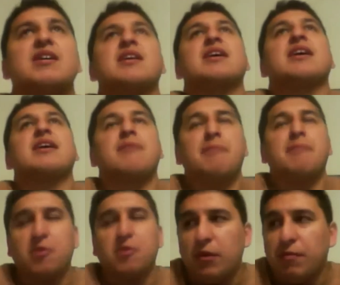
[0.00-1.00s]
And I
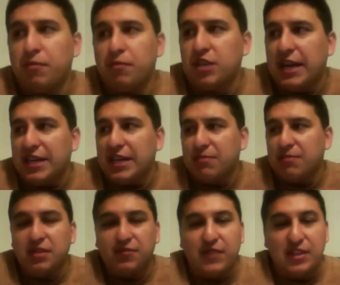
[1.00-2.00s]
remember one person asked
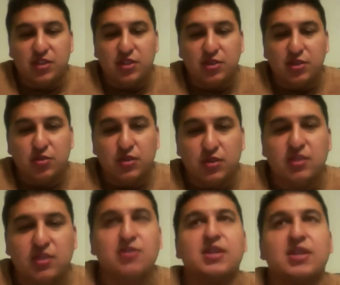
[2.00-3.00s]
me if I had to choose which
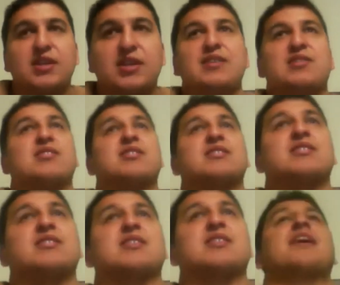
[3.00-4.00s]
Sinner's Guy, I'd say
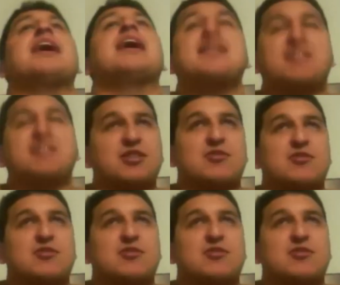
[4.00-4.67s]
if I had to.